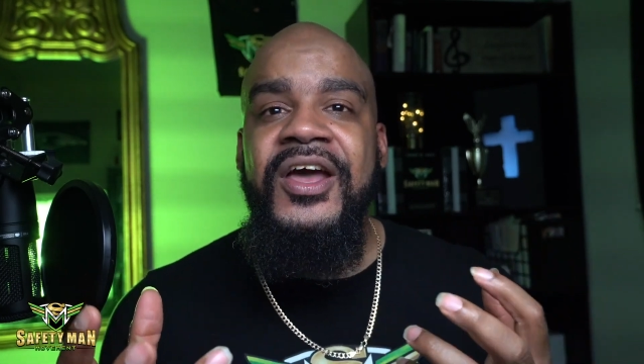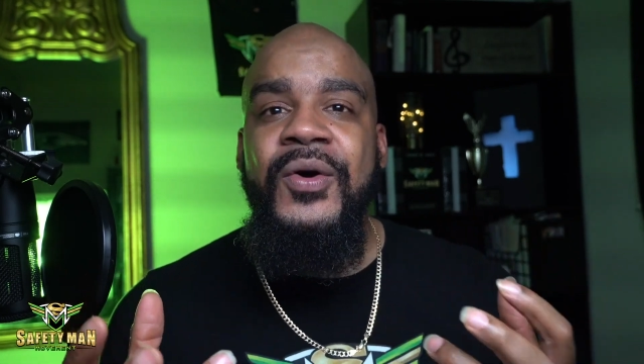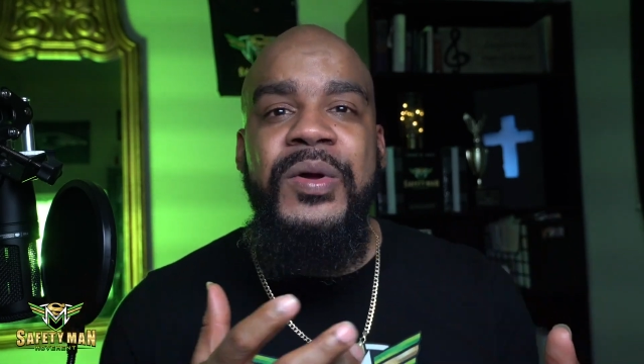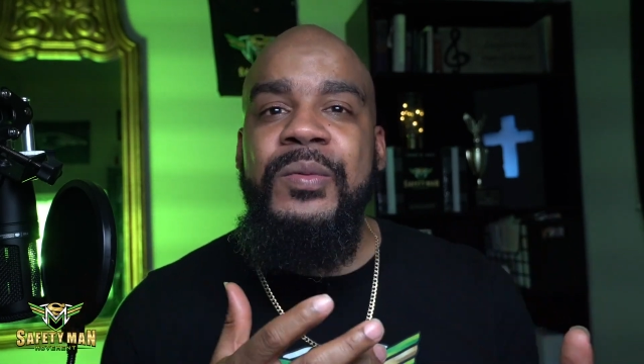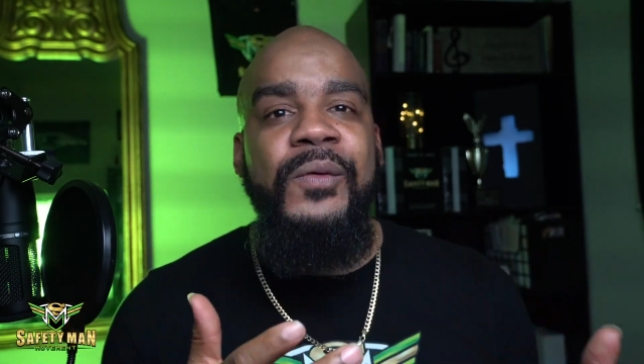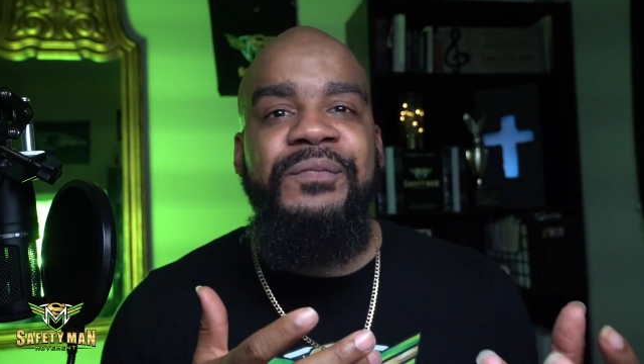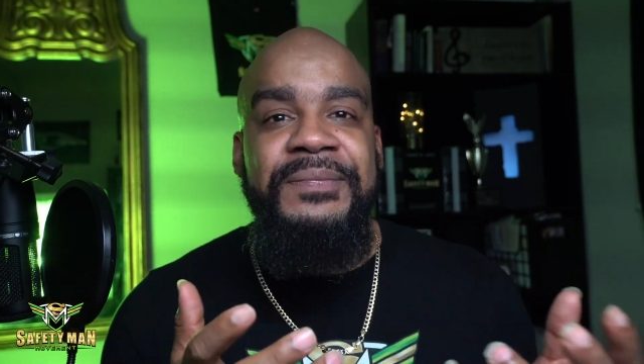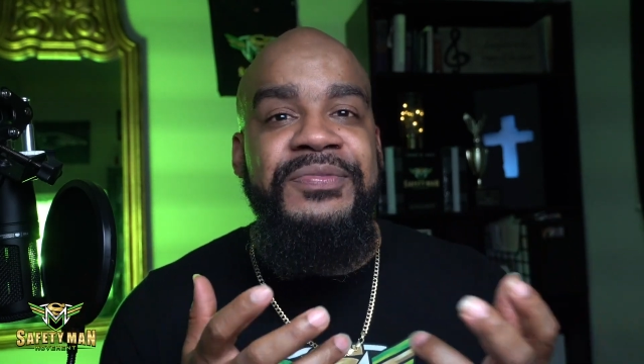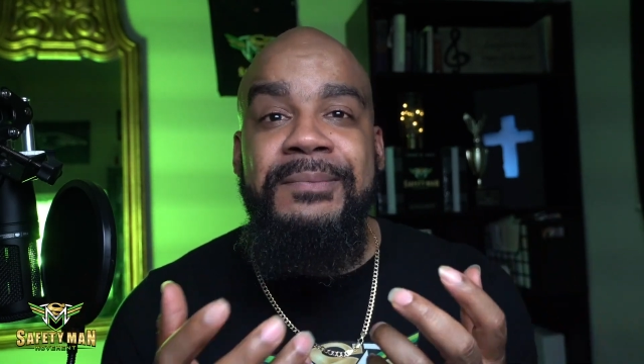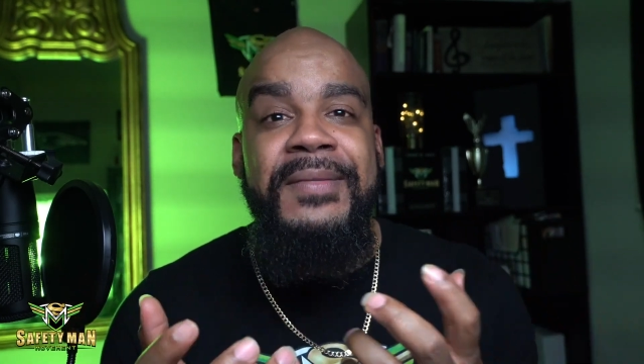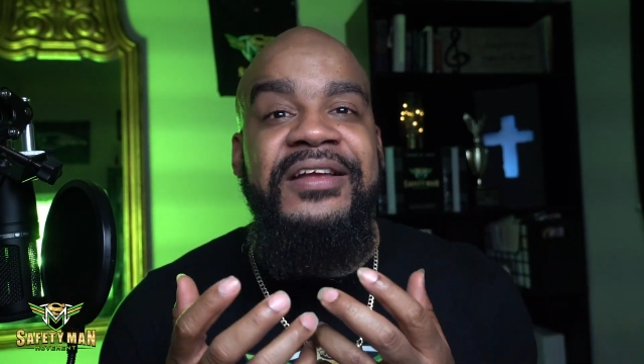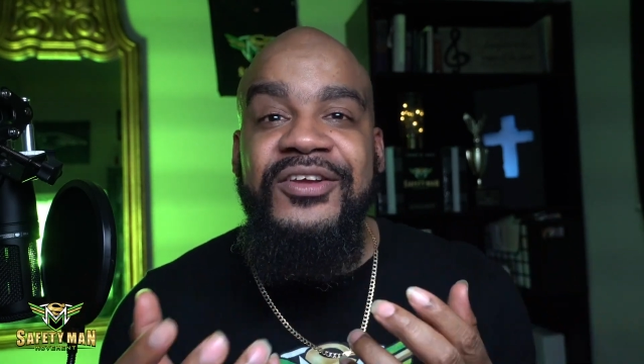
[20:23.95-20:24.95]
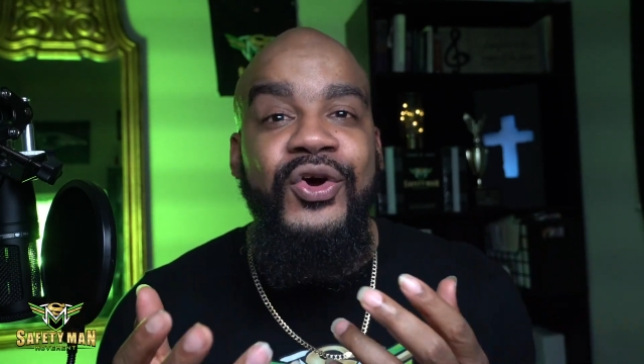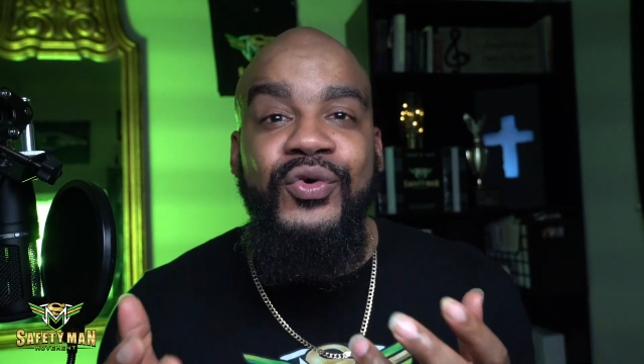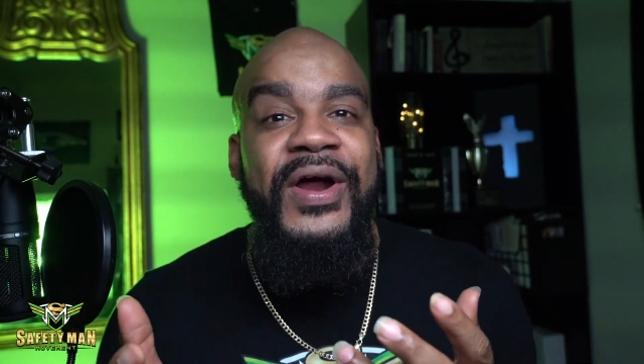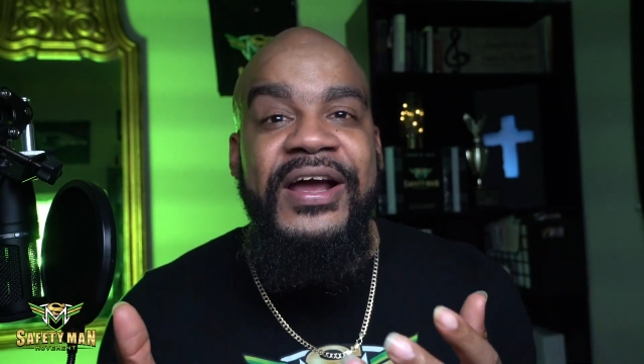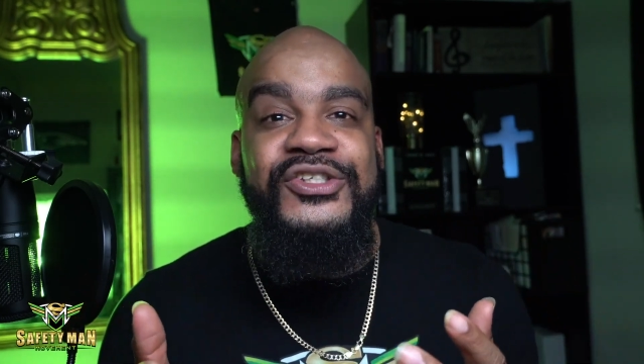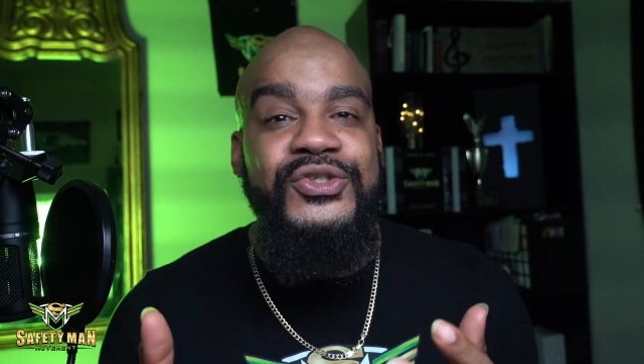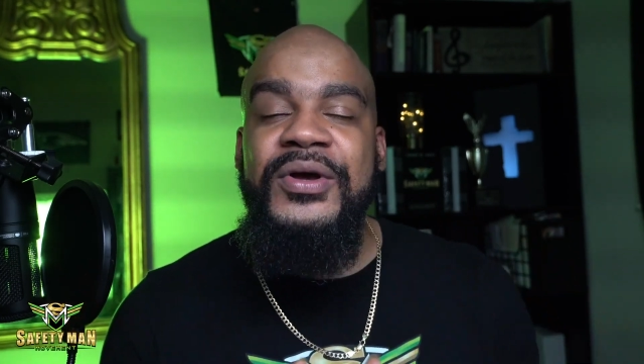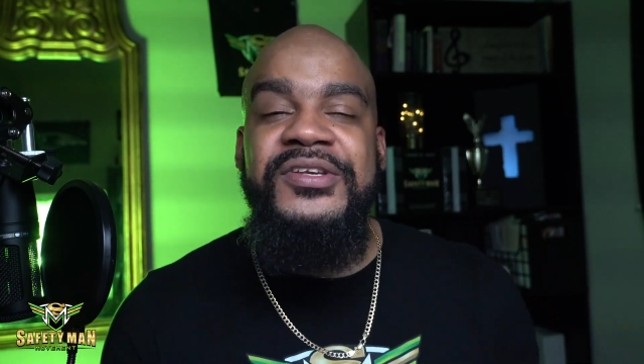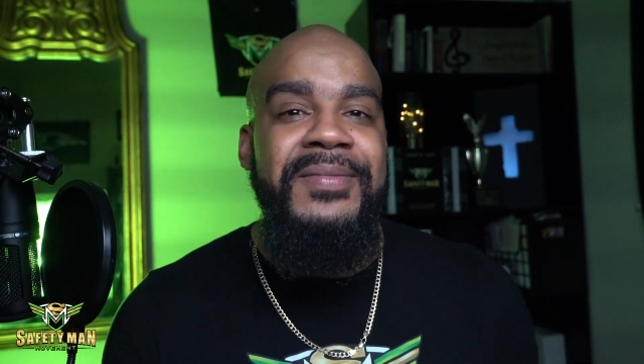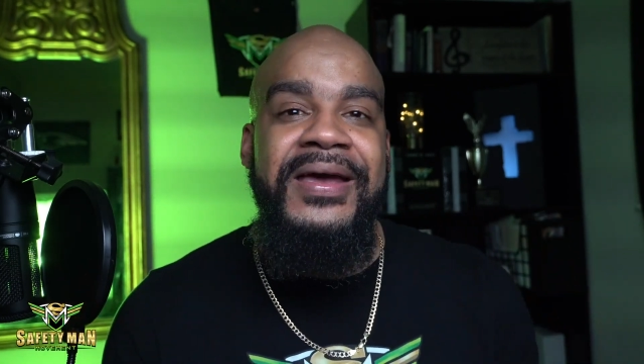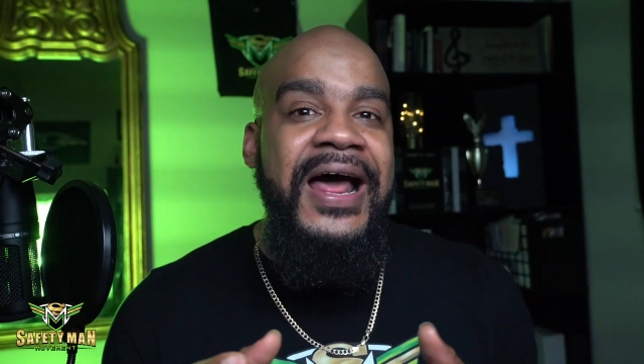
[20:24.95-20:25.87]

We want them to make the correct choice. Man,